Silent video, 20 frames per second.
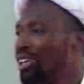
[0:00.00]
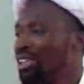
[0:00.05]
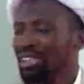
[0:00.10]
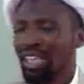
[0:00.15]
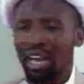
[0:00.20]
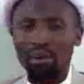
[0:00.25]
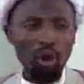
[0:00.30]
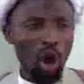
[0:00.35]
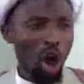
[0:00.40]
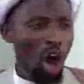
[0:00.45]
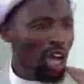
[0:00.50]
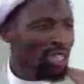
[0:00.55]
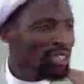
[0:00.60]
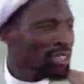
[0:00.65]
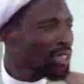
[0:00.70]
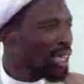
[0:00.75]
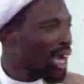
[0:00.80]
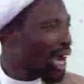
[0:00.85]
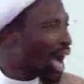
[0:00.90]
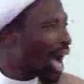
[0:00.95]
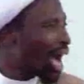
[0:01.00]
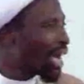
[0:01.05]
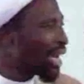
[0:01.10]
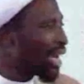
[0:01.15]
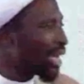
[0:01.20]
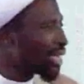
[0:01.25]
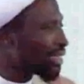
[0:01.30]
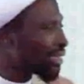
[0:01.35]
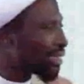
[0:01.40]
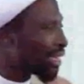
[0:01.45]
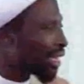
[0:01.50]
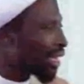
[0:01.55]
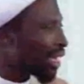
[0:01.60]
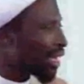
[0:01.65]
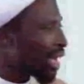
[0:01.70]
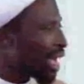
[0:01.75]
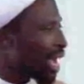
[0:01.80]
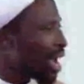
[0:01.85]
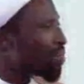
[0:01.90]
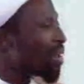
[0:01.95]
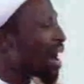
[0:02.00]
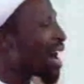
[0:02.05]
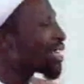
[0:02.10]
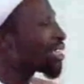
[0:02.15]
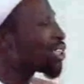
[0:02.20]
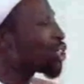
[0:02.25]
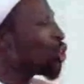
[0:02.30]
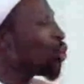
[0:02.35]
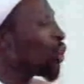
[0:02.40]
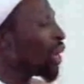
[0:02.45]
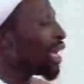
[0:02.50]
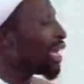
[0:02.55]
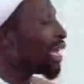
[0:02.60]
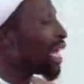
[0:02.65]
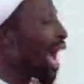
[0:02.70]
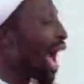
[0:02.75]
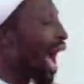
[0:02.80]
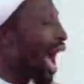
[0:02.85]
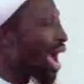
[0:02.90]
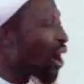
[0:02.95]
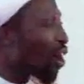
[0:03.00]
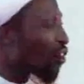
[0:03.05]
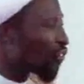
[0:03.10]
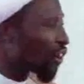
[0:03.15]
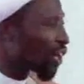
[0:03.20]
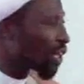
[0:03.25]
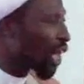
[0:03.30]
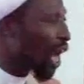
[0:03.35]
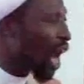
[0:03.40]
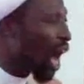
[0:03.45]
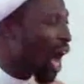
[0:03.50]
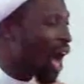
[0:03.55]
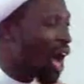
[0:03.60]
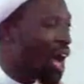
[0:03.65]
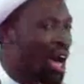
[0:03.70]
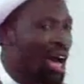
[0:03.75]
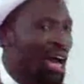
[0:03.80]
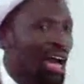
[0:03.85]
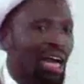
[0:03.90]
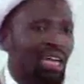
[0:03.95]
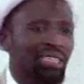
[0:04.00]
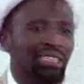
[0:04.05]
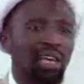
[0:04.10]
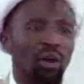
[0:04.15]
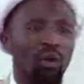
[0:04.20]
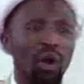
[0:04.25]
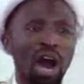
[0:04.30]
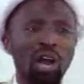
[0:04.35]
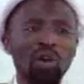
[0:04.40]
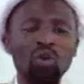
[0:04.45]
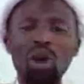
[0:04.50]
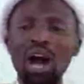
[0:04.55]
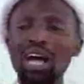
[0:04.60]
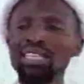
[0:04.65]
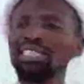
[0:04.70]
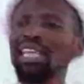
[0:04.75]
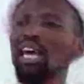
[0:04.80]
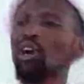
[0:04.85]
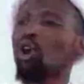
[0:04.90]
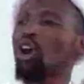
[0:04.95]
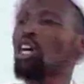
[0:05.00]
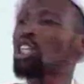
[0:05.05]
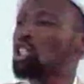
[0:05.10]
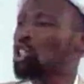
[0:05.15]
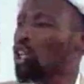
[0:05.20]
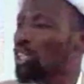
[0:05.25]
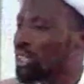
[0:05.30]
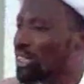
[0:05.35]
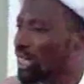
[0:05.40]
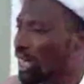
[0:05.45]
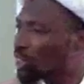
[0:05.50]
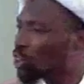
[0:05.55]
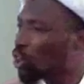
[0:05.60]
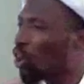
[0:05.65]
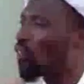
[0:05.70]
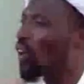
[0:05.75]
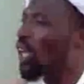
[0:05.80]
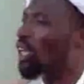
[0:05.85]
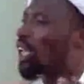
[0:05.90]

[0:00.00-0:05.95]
The most honored amongst you in the eye of Allah is the one who has the consciousness of